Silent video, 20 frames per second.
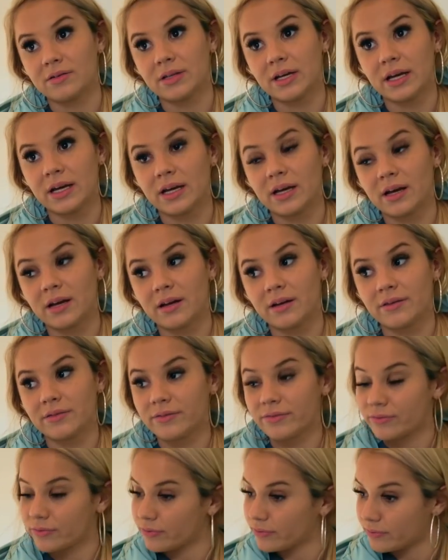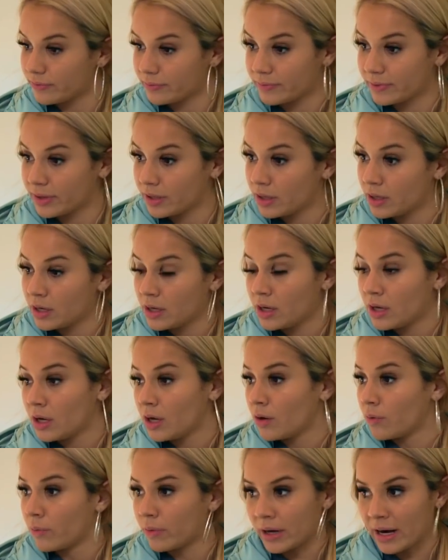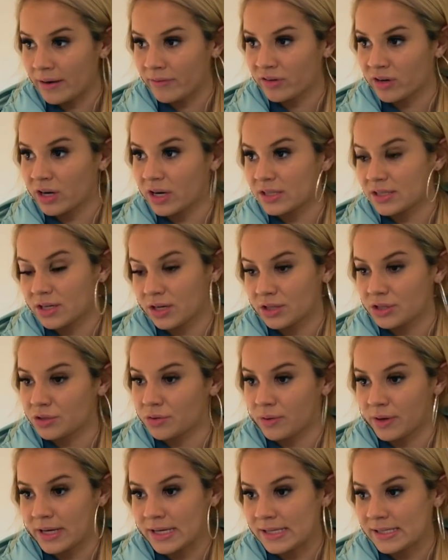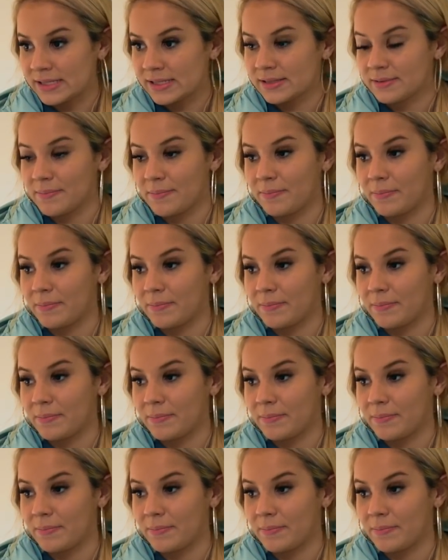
like kind of whatever, it's her choice.